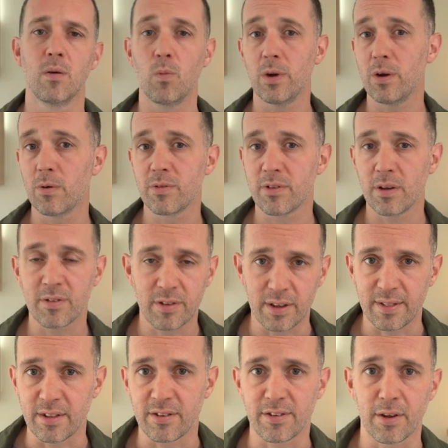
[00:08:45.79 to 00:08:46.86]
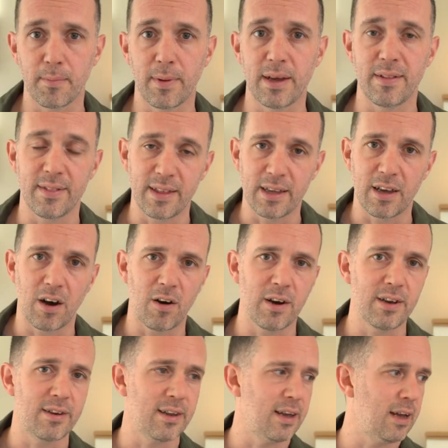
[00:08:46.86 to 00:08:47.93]
We also see in this domain the
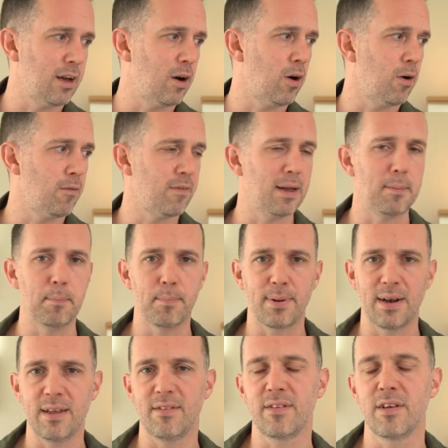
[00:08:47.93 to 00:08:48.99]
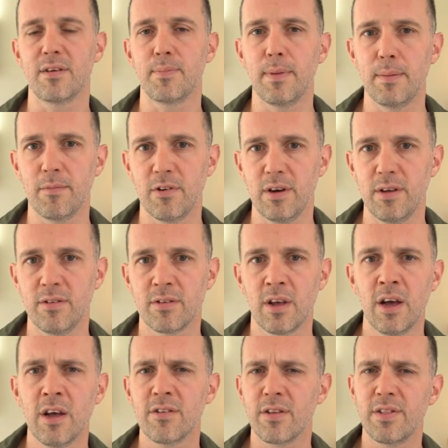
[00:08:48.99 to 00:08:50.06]
idea of implicit memories.
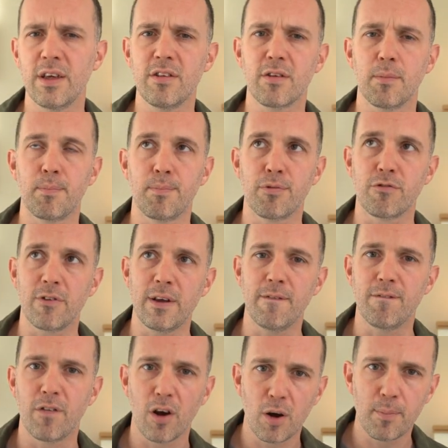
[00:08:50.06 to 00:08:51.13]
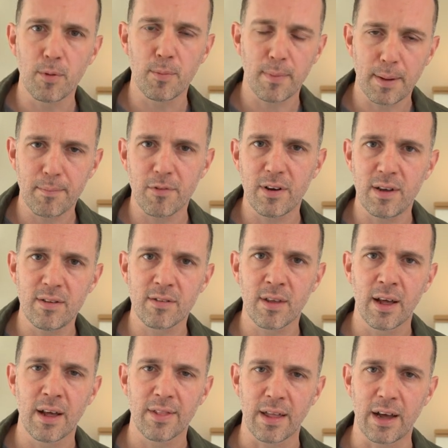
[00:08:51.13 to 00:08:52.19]
So these are pre-verbal memories
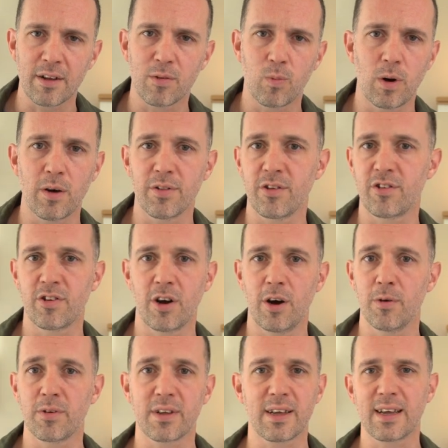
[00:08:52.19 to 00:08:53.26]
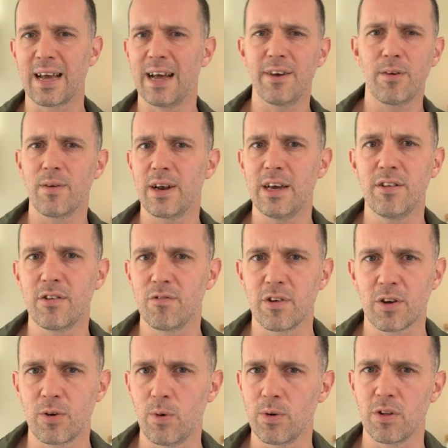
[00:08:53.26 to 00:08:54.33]
that, while the child cannot later
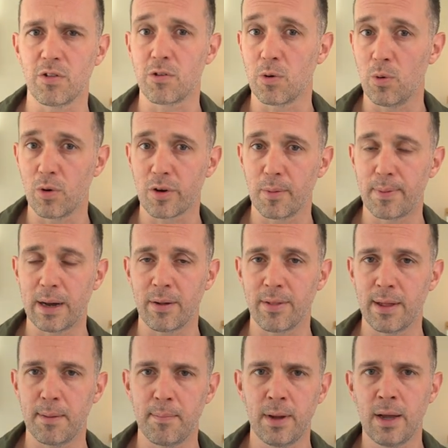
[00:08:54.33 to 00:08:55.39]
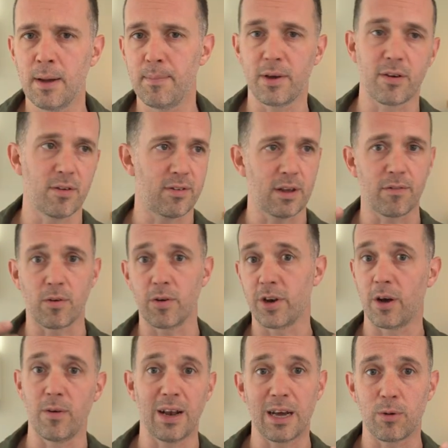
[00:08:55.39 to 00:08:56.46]
recall and talk about them because they've got
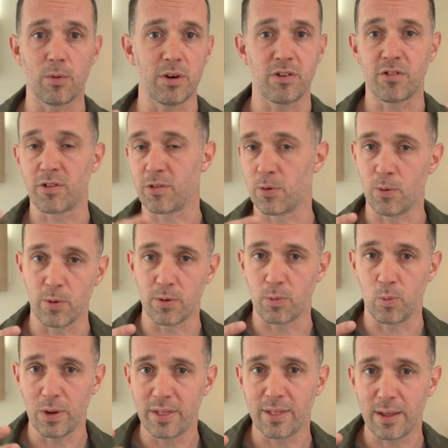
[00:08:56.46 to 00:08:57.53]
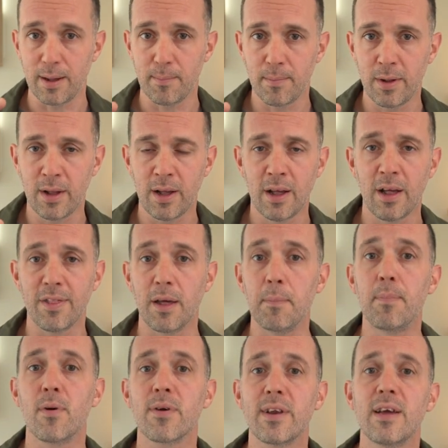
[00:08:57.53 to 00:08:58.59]
no language stored with them, their
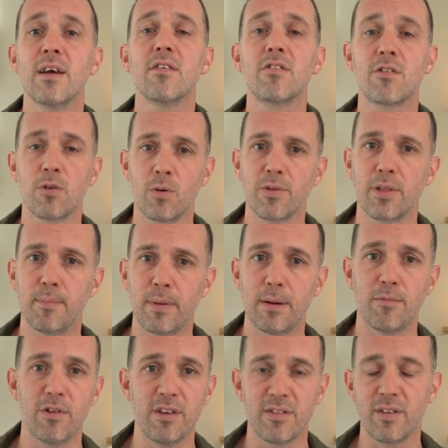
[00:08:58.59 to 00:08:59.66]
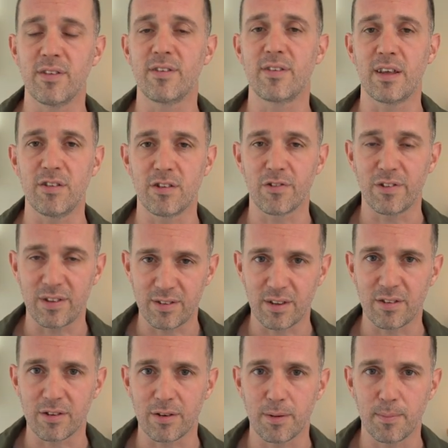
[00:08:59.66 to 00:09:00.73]
body has stored the memories in sensory
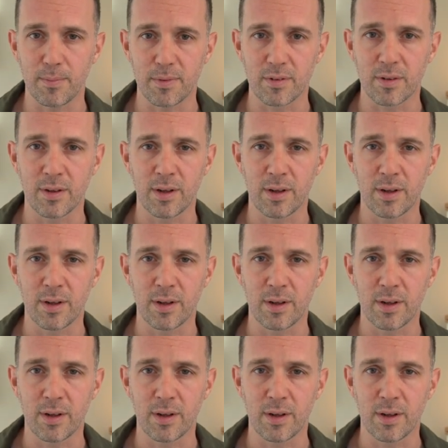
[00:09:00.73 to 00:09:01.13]
systems.